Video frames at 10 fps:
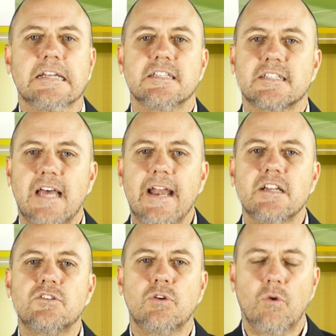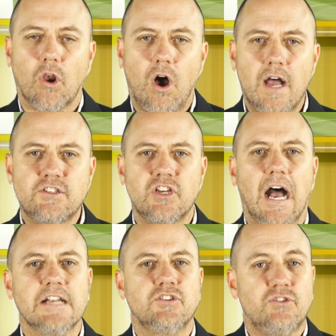decided to launch
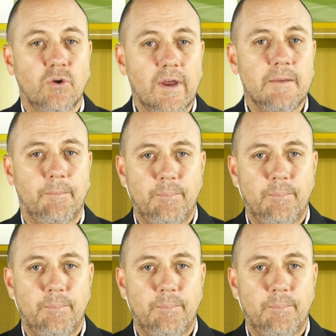a joint